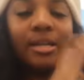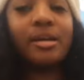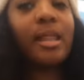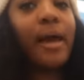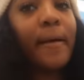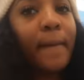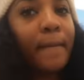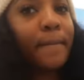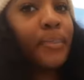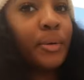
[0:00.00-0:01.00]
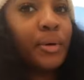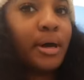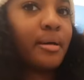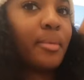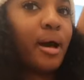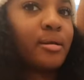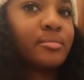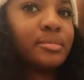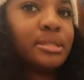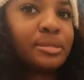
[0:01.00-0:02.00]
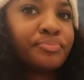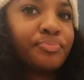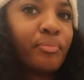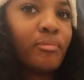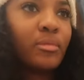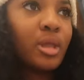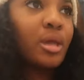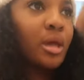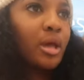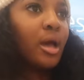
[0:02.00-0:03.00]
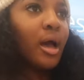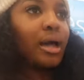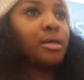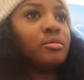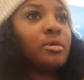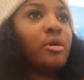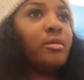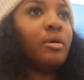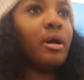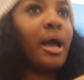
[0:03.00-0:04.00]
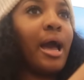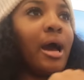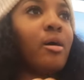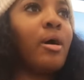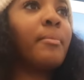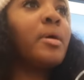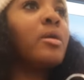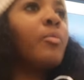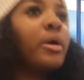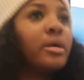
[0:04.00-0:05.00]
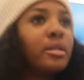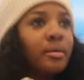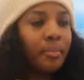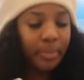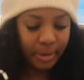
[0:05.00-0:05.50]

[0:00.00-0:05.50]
They're like boot cut bottoms. I don't know how I'm gonna wear them,